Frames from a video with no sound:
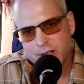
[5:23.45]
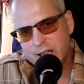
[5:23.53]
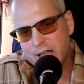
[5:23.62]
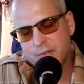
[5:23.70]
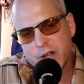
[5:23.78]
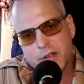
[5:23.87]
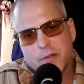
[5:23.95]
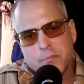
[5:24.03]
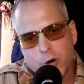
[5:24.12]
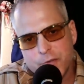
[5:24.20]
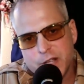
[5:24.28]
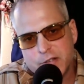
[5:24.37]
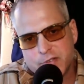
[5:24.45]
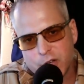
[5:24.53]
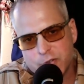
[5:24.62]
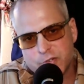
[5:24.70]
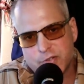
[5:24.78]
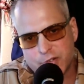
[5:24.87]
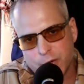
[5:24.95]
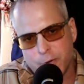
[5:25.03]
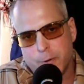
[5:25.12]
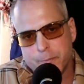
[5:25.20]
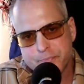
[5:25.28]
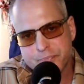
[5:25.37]
Even in the movie Zoot
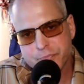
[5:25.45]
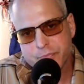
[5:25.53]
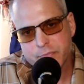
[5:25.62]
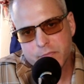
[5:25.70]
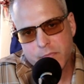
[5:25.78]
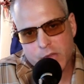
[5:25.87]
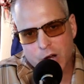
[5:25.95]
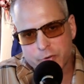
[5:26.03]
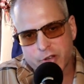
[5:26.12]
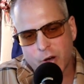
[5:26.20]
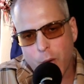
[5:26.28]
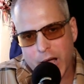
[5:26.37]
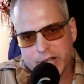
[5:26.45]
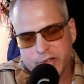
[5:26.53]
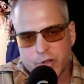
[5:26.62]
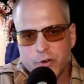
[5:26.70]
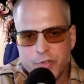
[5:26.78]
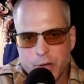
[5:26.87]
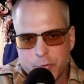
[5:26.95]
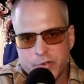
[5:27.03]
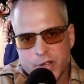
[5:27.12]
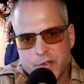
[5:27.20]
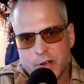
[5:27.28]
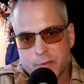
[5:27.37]
Suit, there was a white dude that was
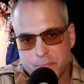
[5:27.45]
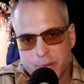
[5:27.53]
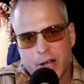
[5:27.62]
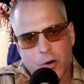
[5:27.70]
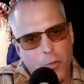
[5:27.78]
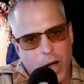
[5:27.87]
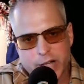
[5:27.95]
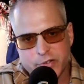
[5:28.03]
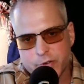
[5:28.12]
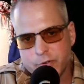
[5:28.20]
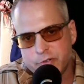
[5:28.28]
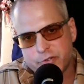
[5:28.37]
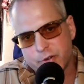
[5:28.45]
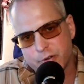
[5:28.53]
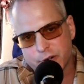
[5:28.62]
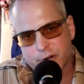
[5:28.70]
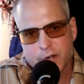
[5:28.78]
in there that played a white Zoot Suiter.